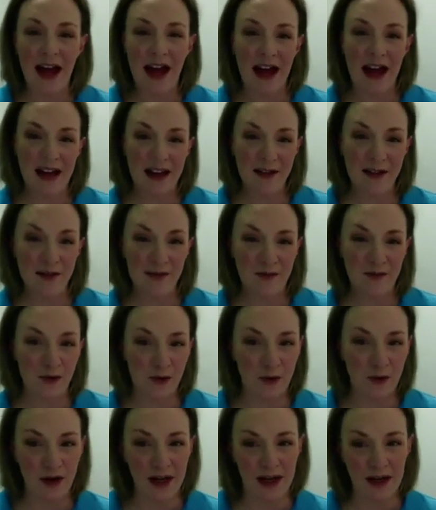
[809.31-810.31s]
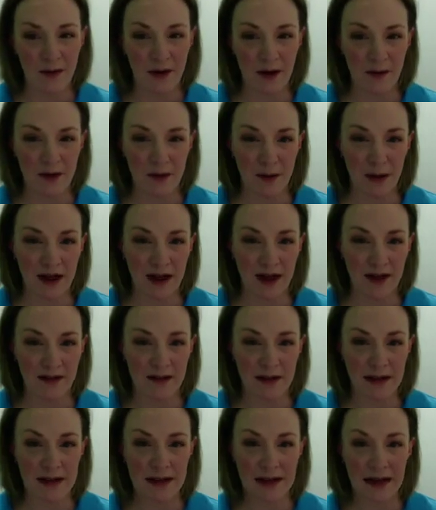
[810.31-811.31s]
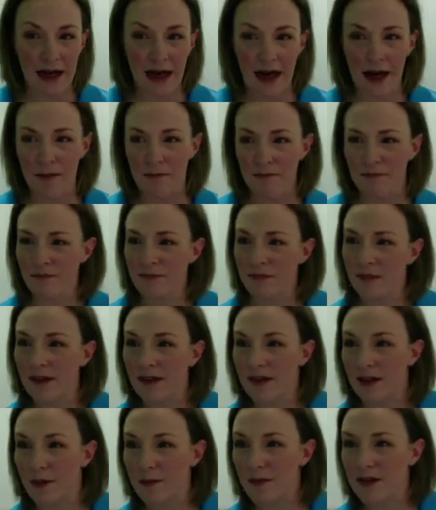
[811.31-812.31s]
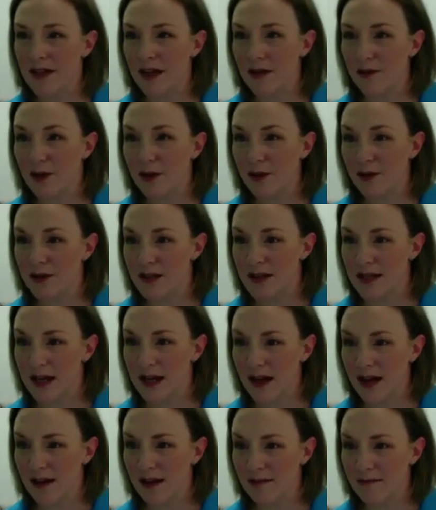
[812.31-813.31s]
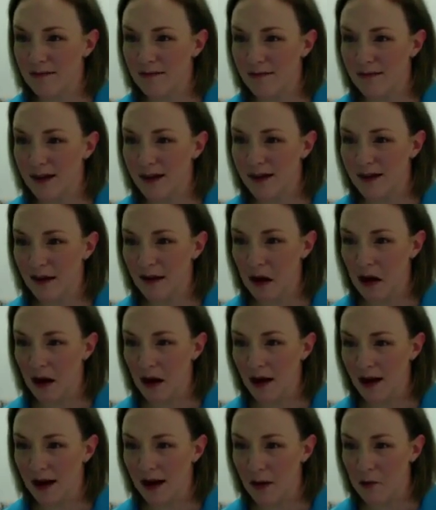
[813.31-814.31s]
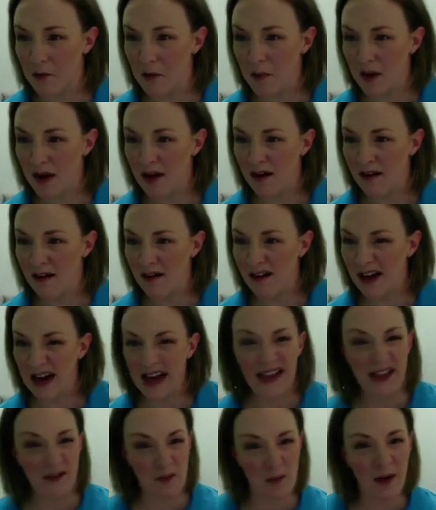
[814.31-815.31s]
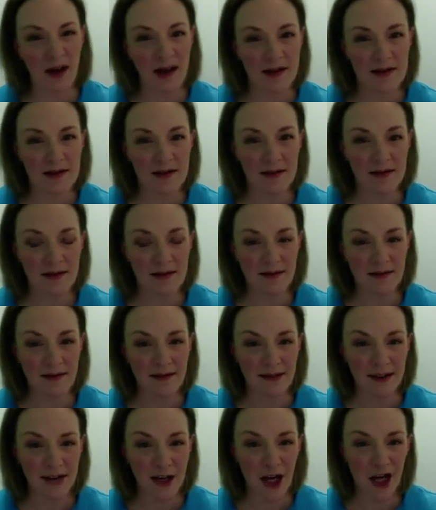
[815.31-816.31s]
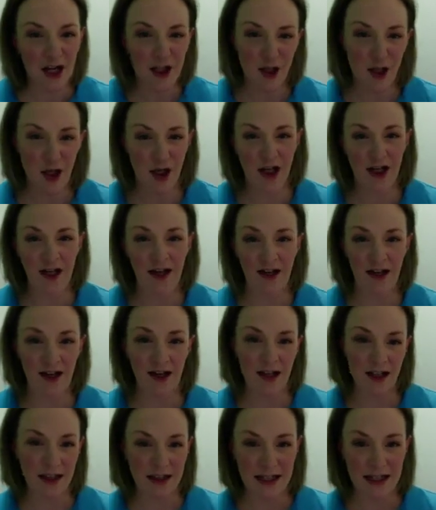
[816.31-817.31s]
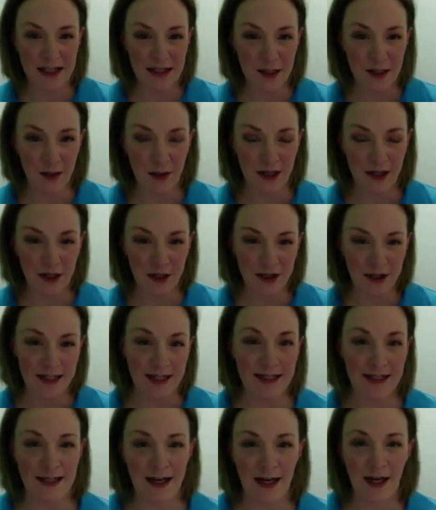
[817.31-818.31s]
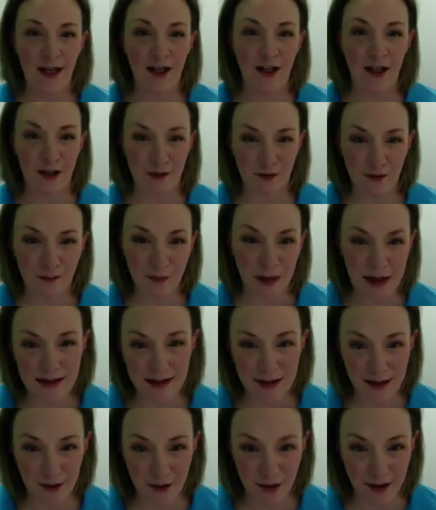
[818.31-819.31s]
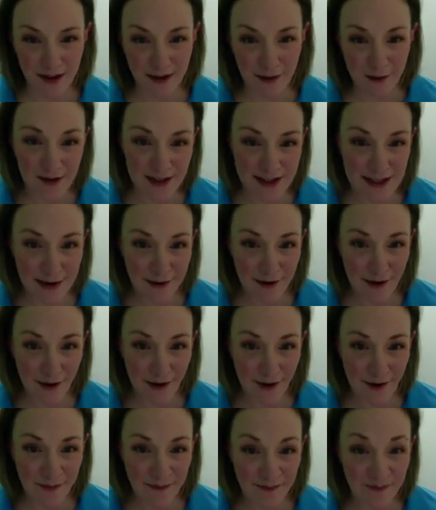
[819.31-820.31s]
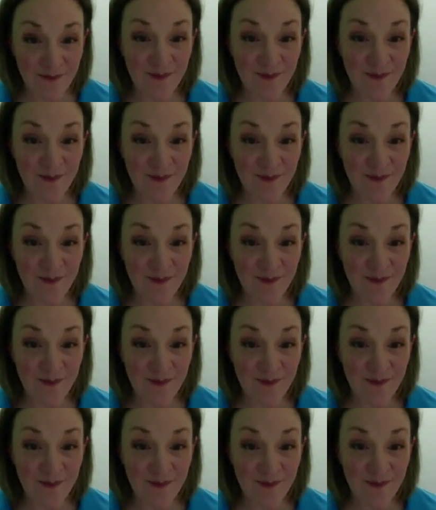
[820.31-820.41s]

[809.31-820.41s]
And for anywhere between, I'm just having a look and saying, can't remember, $11. So less than $20, you've basically got your physio at home.